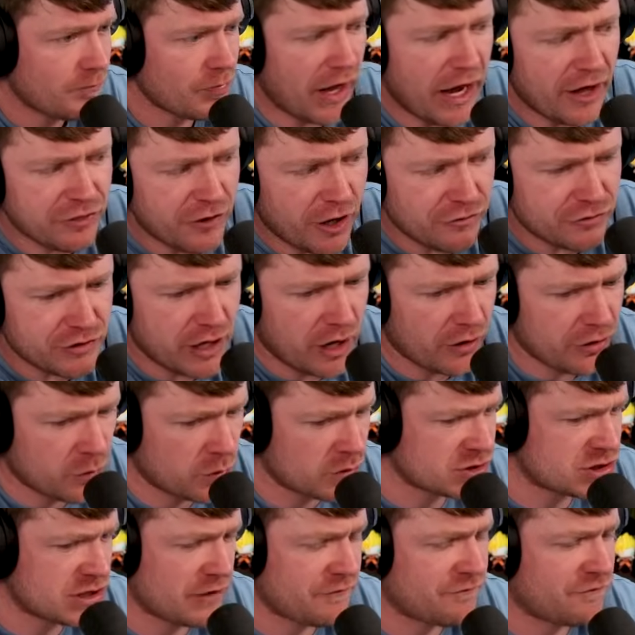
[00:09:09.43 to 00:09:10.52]
I thought the other
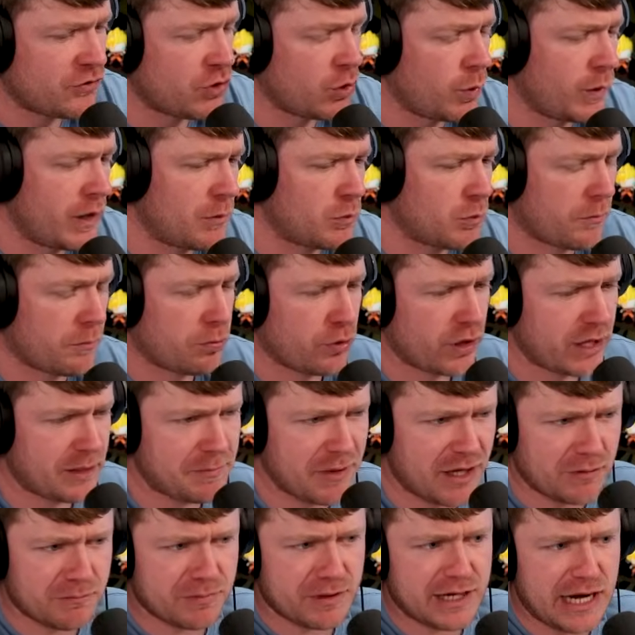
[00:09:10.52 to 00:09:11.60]
ones that flew in were pretty
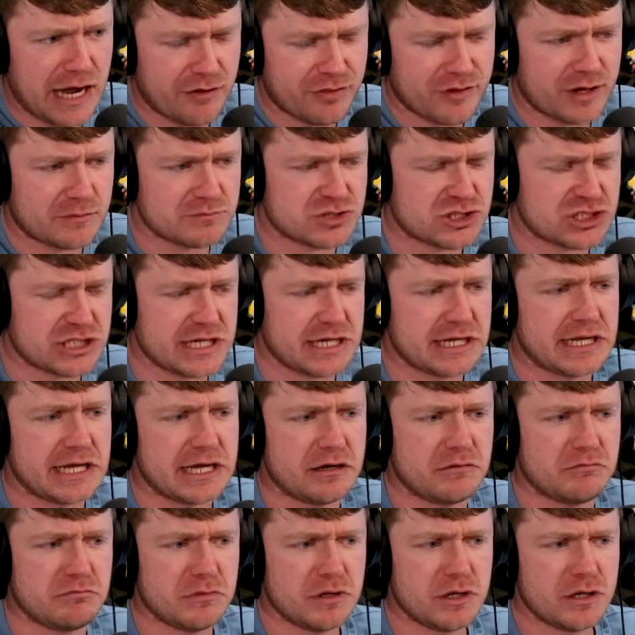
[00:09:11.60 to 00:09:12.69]
big, but now that I'm seeing
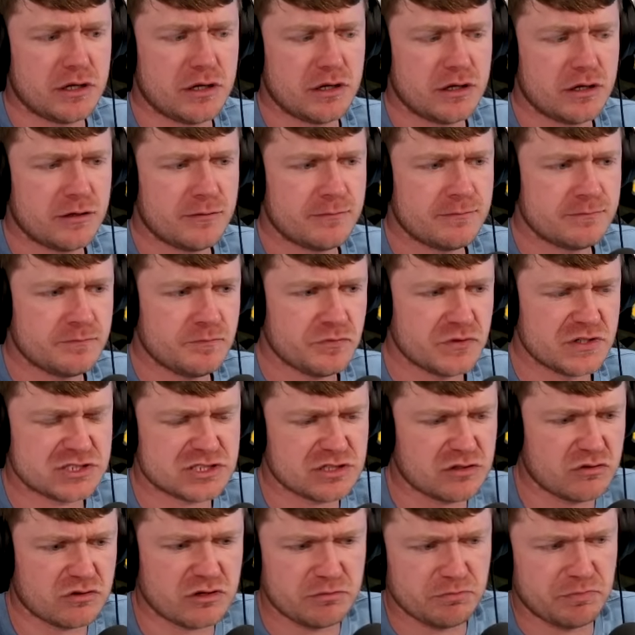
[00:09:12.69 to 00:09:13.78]
him, this
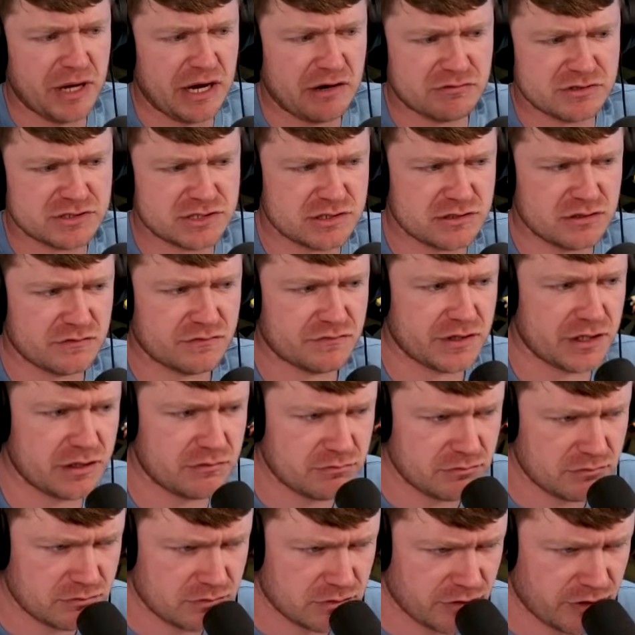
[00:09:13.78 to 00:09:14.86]
little comparison of him,